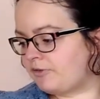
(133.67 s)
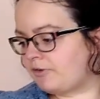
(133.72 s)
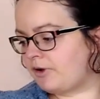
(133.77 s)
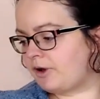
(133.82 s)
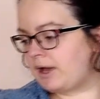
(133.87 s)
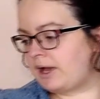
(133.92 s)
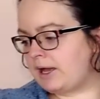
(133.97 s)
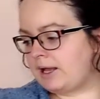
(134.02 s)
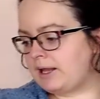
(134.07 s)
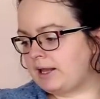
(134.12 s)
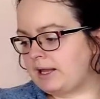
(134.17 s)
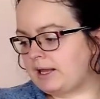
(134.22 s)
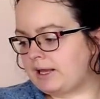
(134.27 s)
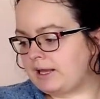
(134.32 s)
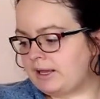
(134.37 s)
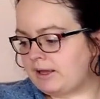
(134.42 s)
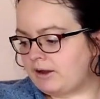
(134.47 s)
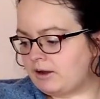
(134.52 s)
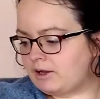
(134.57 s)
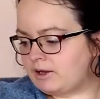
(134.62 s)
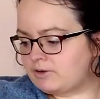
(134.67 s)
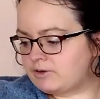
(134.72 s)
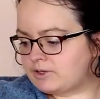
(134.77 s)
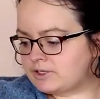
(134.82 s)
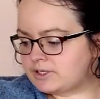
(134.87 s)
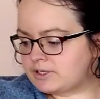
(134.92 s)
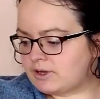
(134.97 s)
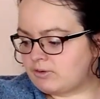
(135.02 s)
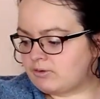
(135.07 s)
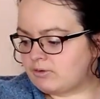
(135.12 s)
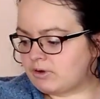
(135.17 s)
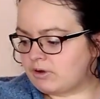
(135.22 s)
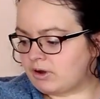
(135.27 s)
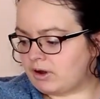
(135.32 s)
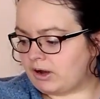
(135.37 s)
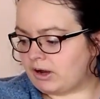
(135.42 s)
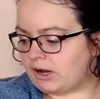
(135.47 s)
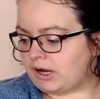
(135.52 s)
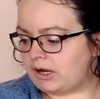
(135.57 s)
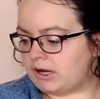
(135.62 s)
for Ellie, I also
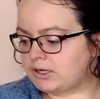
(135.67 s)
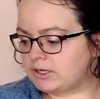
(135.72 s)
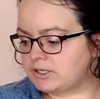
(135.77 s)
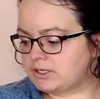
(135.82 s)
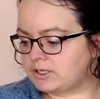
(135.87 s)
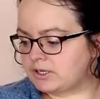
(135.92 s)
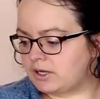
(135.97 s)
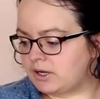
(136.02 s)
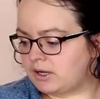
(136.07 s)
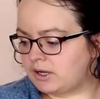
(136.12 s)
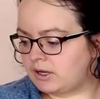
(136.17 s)
got